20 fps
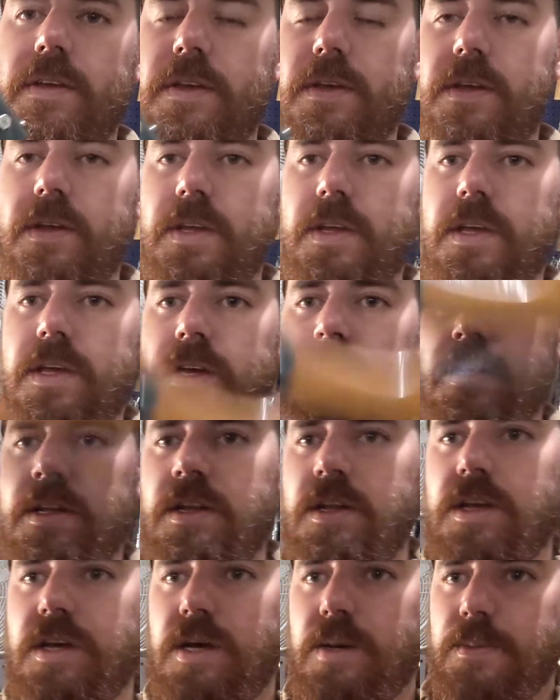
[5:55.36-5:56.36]
And
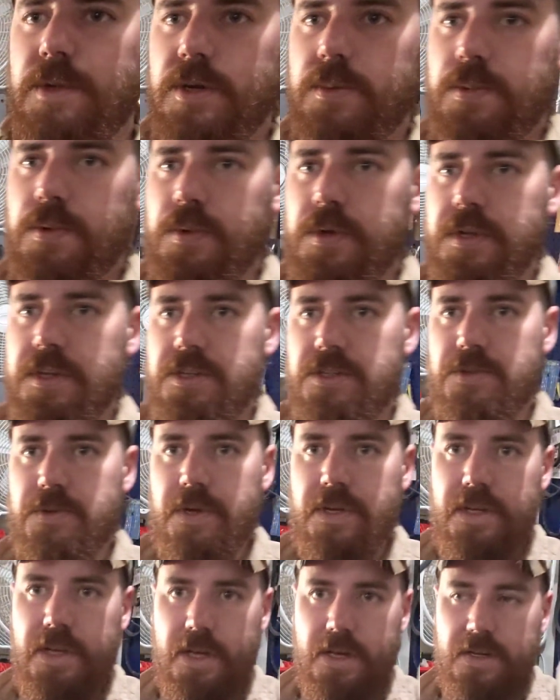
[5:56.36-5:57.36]
again, I'm gonna point it
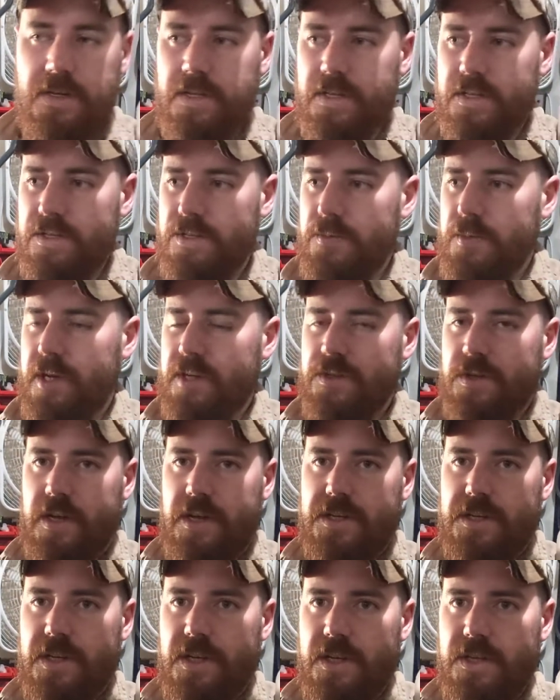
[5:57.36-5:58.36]
straight down into my
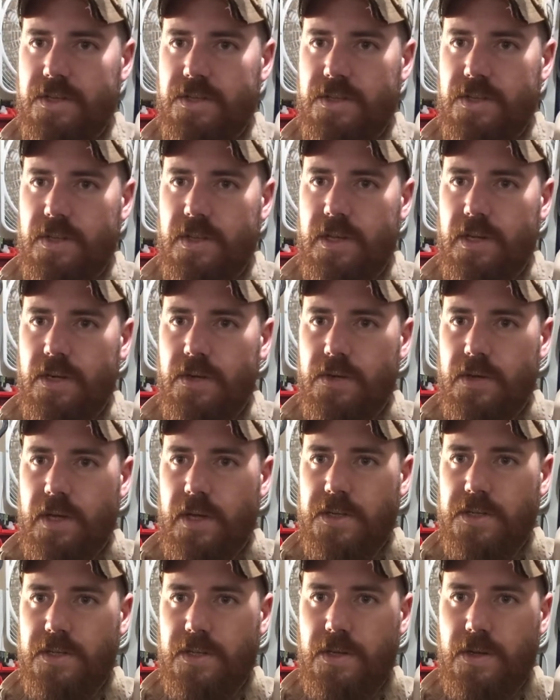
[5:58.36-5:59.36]
trash can so that I don't
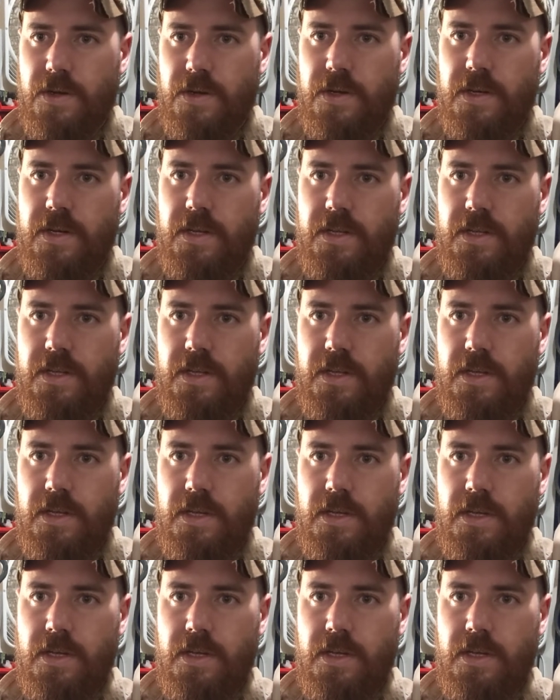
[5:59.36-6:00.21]
actually hurt anything.